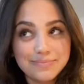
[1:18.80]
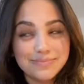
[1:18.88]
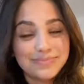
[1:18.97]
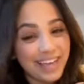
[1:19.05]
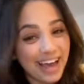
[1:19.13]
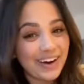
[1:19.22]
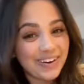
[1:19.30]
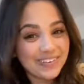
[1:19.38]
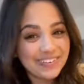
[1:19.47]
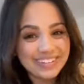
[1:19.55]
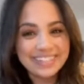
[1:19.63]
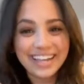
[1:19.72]

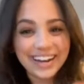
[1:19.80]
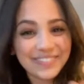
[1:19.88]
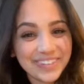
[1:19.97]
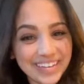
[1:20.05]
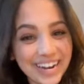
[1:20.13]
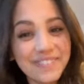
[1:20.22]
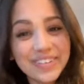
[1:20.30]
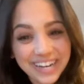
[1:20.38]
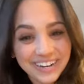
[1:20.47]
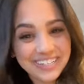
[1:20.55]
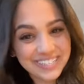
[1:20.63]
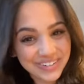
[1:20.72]
now that I'm in, I'm in
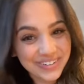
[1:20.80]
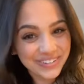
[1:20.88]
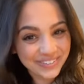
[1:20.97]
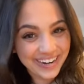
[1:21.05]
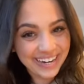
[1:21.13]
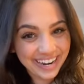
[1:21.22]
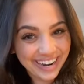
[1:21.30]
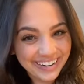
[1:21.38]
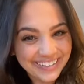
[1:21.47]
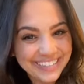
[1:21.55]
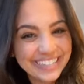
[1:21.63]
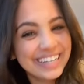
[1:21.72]
Arizona right
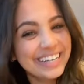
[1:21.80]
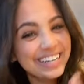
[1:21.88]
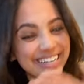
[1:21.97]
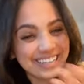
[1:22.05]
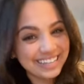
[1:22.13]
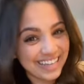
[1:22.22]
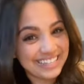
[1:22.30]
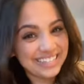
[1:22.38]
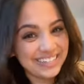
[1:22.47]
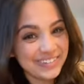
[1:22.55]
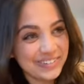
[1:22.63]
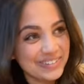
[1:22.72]
now. That's a
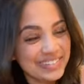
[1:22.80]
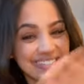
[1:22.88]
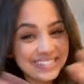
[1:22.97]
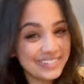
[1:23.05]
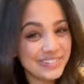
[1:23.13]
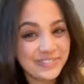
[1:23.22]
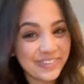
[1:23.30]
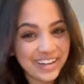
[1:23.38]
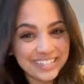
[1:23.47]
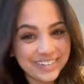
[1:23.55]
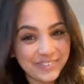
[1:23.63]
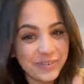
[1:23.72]
news,
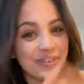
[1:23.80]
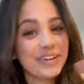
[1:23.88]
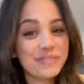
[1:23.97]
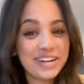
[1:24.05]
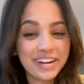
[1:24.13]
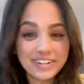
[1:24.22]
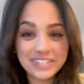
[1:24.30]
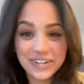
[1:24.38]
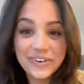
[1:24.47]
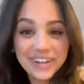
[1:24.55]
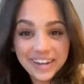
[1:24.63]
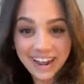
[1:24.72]
newsflash everyone, I'm in
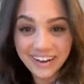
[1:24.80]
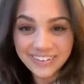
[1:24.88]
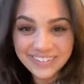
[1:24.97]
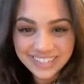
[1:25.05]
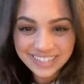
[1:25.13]
Arizona now.